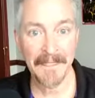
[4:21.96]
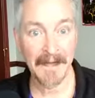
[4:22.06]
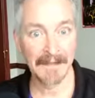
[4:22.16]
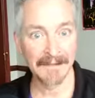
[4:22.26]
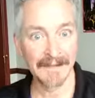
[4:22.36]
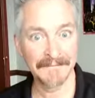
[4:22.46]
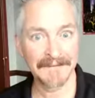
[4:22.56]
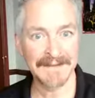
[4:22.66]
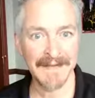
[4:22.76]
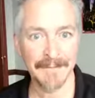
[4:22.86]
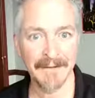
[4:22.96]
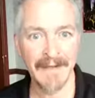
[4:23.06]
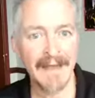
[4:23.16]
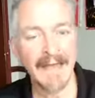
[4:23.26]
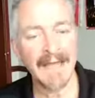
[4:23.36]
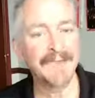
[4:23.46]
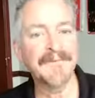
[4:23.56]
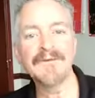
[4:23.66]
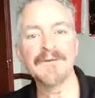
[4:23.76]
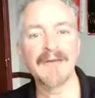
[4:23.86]
lift us up. And if
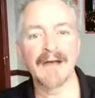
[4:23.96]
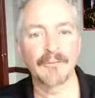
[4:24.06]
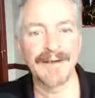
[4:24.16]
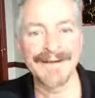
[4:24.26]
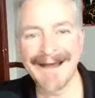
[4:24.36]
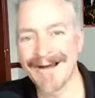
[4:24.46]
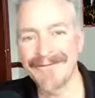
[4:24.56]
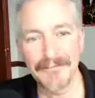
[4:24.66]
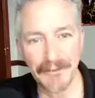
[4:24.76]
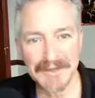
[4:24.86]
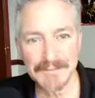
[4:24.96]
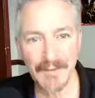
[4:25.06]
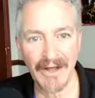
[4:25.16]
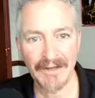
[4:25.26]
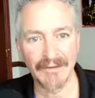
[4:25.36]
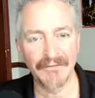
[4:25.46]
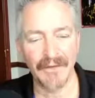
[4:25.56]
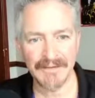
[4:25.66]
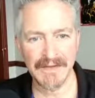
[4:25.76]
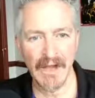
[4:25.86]
you do that right now, you can put a smile on your
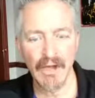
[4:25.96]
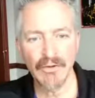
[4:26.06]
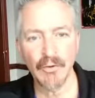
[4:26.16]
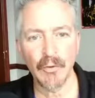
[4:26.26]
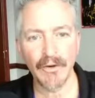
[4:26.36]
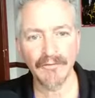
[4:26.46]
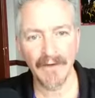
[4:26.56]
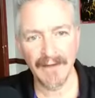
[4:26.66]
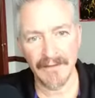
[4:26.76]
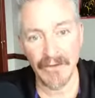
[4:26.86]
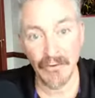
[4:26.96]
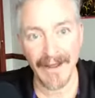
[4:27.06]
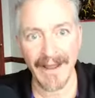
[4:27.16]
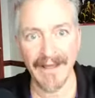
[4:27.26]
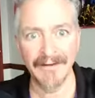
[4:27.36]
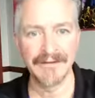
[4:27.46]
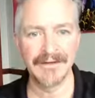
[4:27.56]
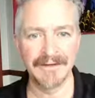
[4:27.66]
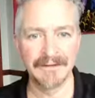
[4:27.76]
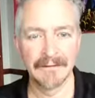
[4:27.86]
face, you're going to find that your
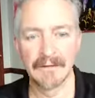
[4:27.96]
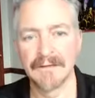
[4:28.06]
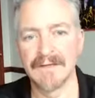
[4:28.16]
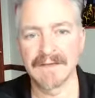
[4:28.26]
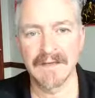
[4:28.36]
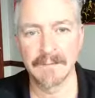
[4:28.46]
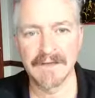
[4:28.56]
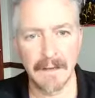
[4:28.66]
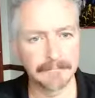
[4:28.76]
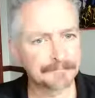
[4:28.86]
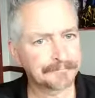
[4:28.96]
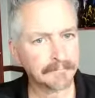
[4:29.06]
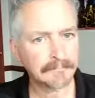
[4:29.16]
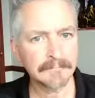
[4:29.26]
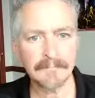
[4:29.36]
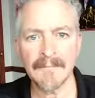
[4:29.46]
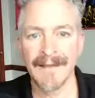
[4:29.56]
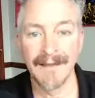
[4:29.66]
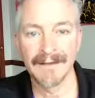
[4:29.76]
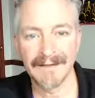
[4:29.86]
energy just comes up.
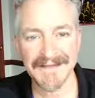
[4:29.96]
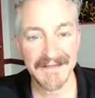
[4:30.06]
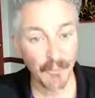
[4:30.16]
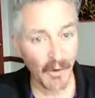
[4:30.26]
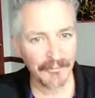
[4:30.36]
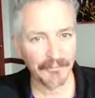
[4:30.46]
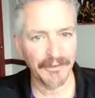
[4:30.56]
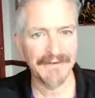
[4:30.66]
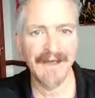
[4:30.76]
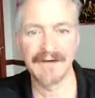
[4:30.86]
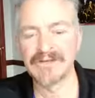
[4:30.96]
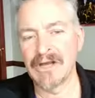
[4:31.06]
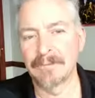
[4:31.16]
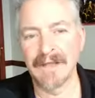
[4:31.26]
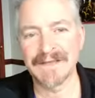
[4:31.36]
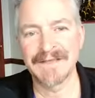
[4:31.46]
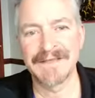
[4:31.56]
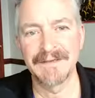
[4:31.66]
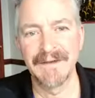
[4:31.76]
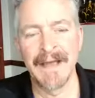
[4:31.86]
Lesson one, bring the energy up. Lesson
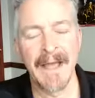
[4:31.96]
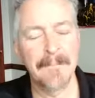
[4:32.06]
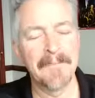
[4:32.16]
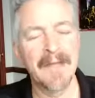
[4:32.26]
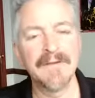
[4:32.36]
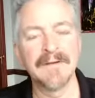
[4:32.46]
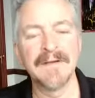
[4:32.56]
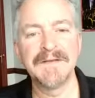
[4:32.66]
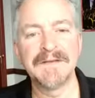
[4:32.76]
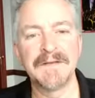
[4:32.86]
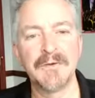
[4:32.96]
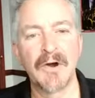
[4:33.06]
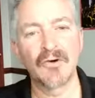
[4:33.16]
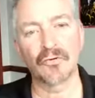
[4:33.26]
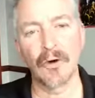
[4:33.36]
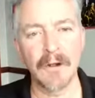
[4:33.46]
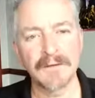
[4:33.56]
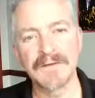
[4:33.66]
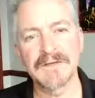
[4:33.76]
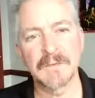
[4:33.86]
two, maybe you need to crawl
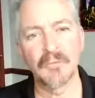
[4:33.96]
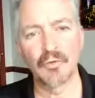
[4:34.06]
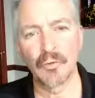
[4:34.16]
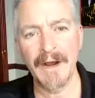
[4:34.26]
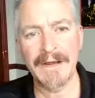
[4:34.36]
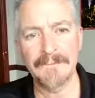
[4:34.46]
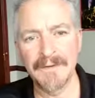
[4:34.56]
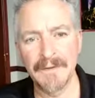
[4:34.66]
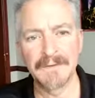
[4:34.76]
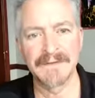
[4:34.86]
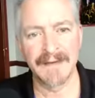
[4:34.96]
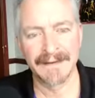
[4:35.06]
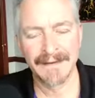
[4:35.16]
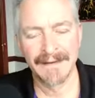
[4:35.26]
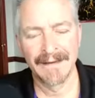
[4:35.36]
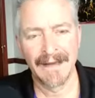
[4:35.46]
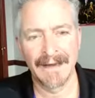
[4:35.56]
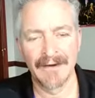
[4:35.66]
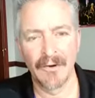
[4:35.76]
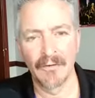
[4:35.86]
into some great music. And
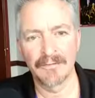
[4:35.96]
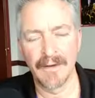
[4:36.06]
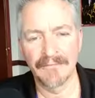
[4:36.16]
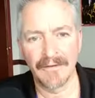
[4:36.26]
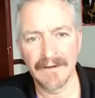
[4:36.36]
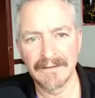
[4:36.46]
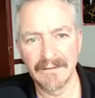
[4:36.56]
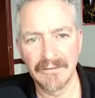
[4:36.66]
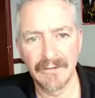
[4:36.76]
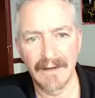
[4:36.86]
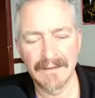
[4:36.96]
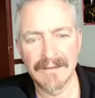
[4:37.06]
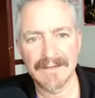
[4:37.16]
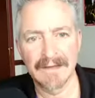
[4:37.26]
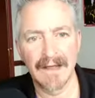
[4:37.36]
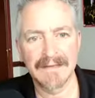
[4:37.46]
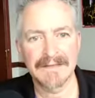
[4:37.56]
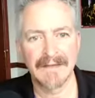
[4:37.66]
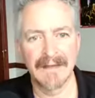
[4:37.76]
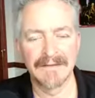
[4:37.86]
I know with my friend who just lost
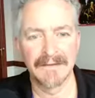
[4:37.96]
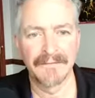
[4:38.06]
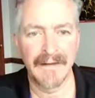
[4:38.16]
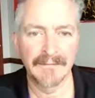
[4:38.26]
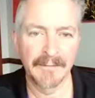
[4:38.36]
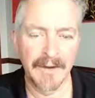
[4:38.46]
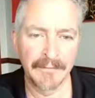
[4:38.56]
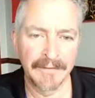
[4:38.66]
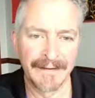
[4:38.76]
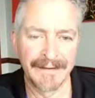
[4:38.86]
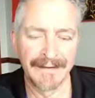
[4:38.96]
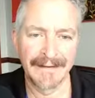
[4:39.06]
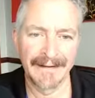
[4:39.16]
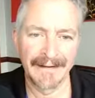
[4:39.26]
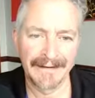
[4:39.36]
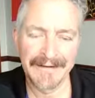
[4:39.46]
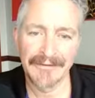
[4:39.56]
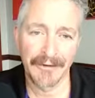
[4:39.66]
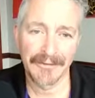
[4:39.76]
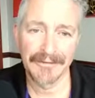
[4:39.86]
a dear family member, he
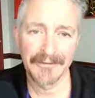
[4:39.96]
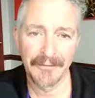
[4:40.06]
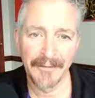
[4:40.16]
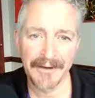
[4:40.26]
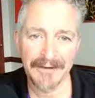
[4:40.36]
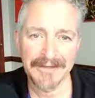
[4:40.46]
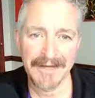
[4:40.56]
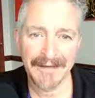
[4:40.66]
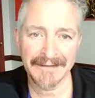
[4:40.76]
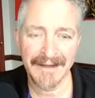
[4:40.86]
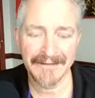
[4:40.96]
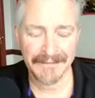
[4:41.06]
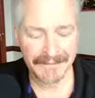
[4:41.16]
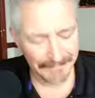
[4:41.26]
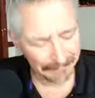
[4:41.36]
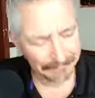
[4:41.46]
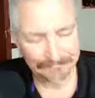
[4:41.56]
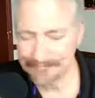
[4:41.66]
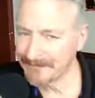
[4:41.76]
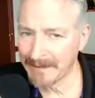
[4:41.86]
crawled into a bottle of Jack Daniels.
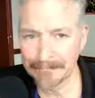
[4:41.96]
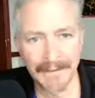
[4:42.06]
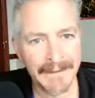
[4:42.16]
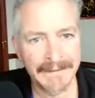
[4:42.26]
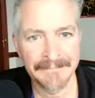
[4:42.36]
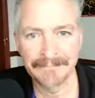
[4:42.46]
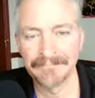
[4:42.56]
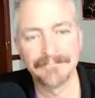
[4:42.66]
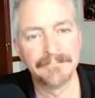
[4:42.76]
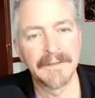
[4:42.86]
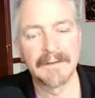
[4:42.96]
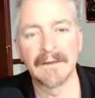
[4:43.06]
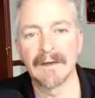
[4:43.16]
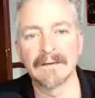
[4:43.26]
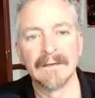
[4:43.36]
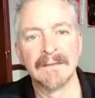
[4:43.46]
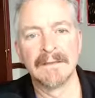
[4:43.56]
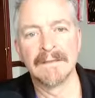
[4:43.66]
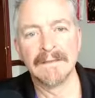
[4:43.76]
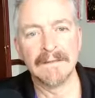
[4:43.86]
Yep, buddy, been there.
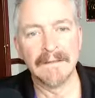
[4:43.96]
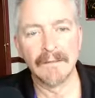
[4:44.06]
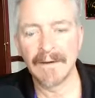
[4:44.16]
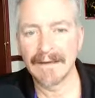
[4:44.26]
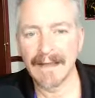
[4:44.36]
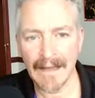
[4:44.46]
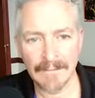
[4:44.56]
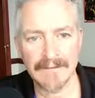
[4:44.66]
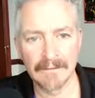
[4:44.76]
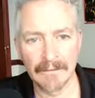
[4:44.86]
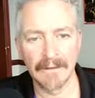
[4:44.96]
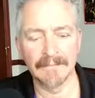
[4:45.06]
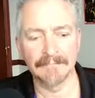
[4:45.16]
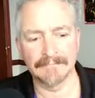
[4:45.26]
You know what? Absolutely.